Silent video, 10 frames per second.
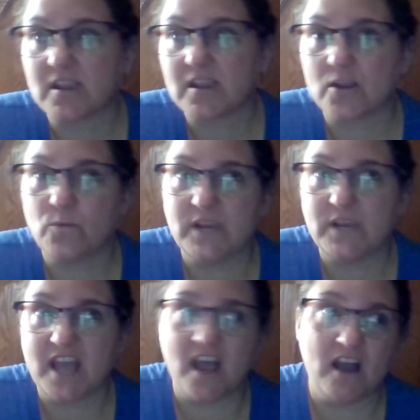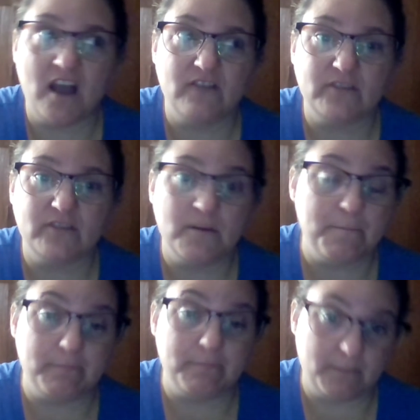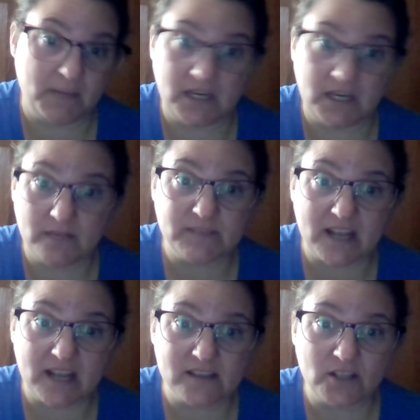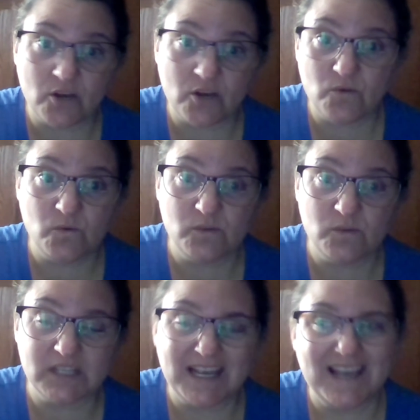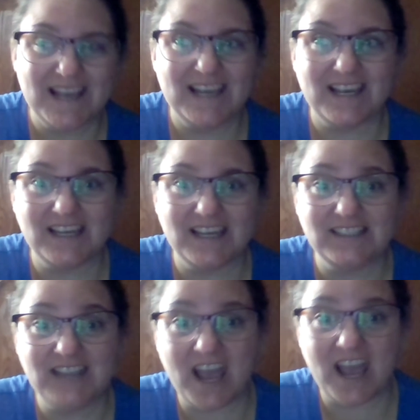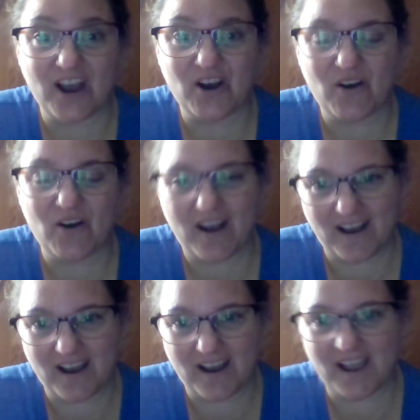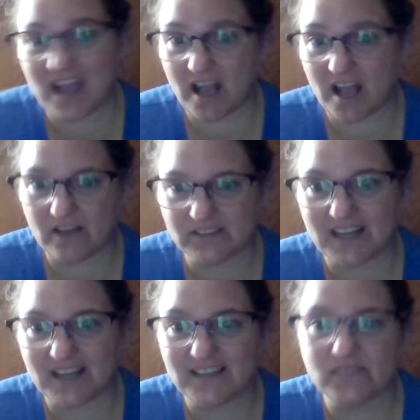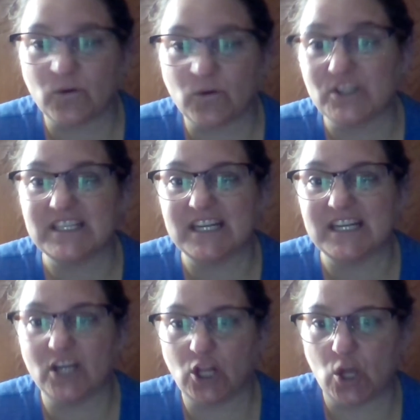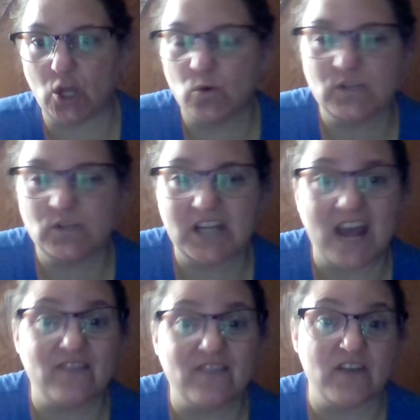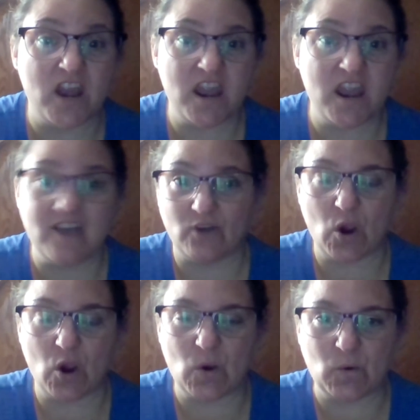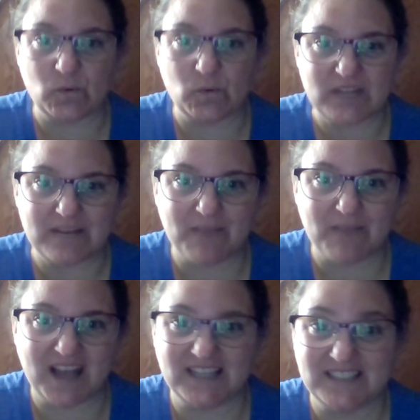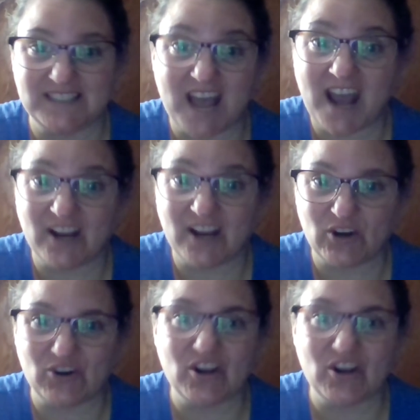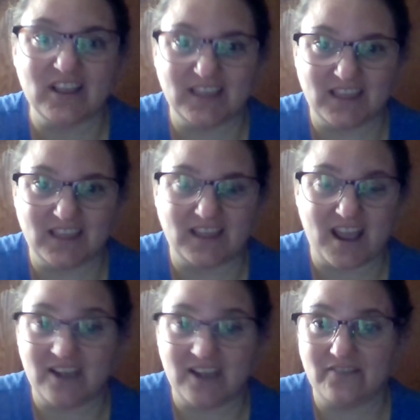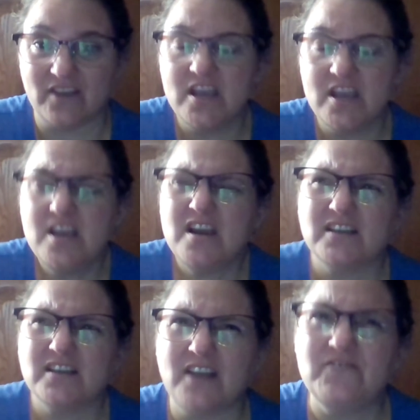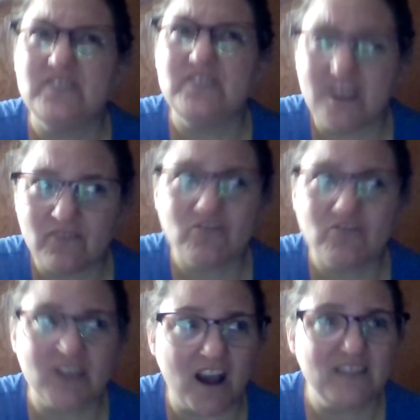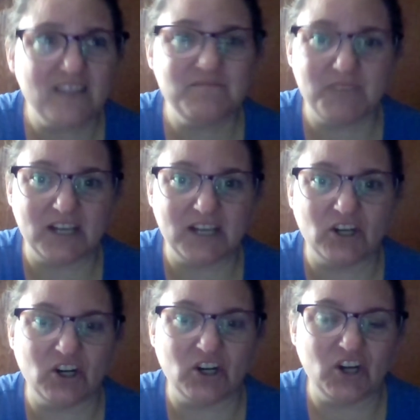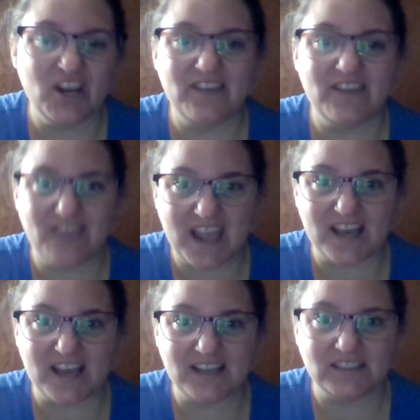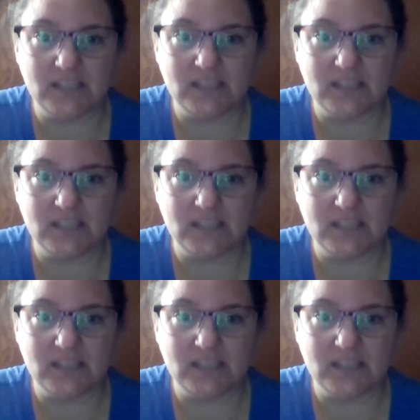We have medium-sized clothes. And now I have size 14 clothes that I've never owned in my entire life. Because I've never gotten bigger than